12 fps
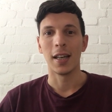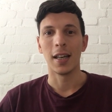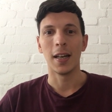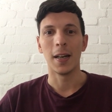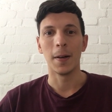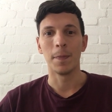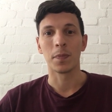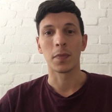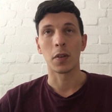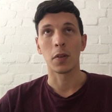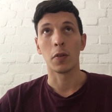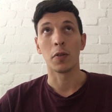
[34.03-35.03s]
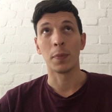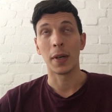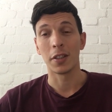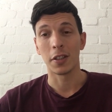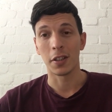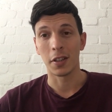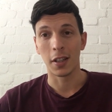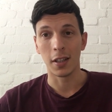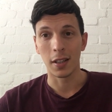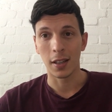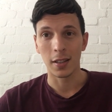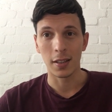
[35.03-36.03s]
of my journey
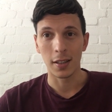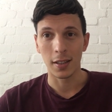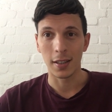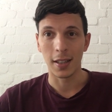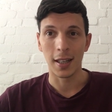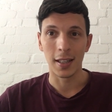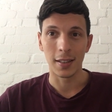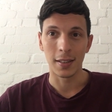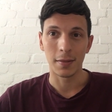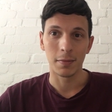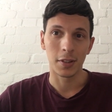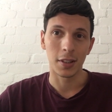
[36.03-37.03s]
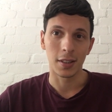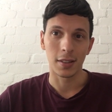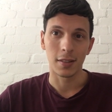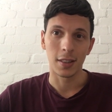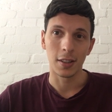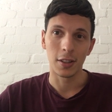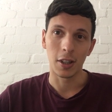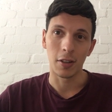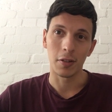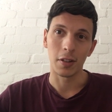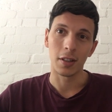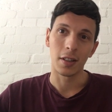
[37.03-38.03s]
in London and just in
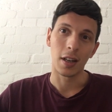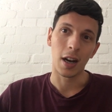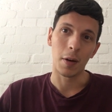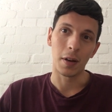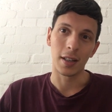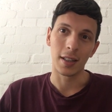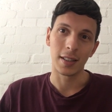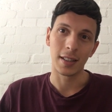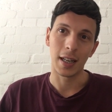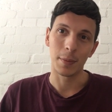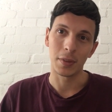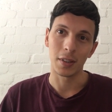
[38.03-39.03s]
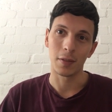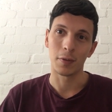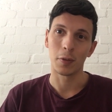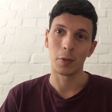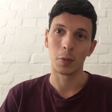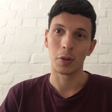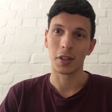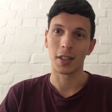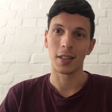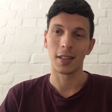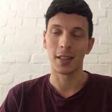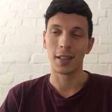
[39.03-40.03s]
general how I adapted for
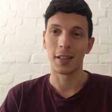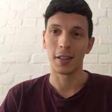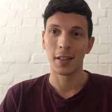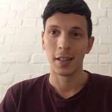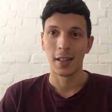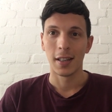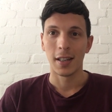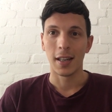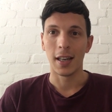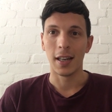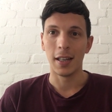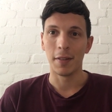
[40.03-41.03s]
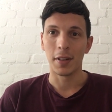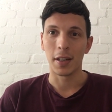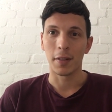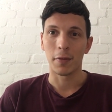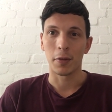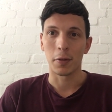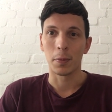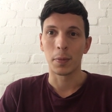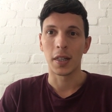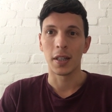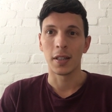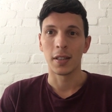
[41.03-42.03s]
working here and living from
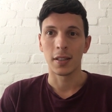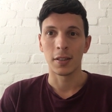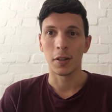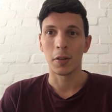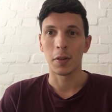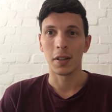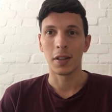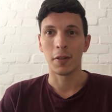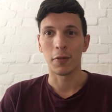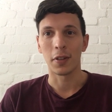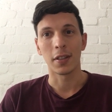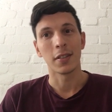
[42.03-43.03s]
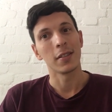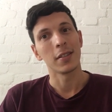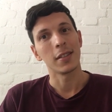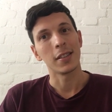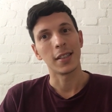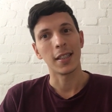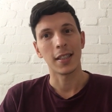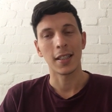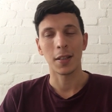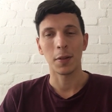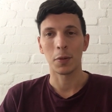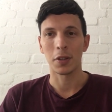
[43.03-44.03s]
a different
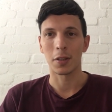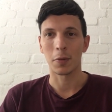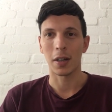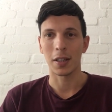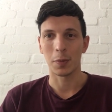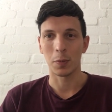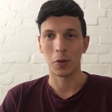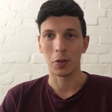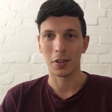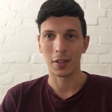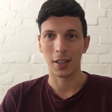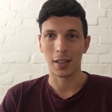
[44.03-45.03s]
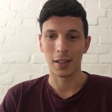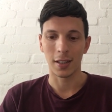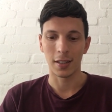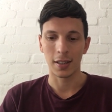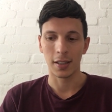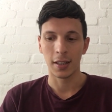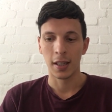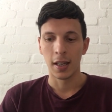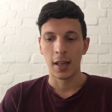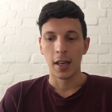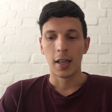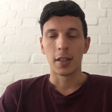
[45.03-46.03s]
city, which is quite smaller than London.
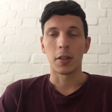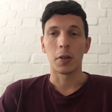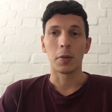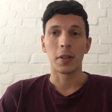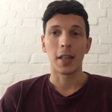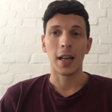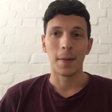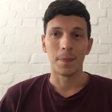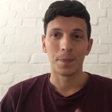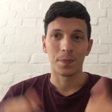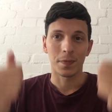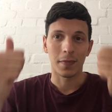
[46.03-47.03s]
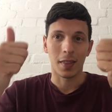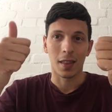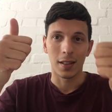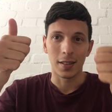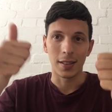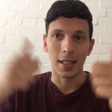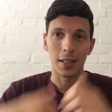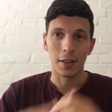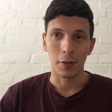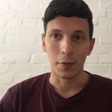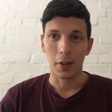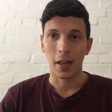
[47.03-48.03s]
So yeah, thank
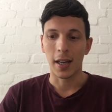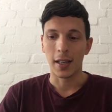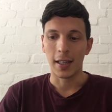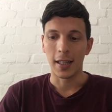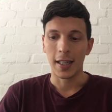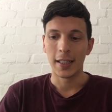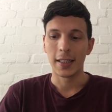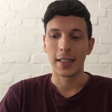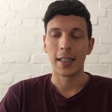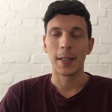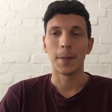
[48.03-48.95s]
you for that. And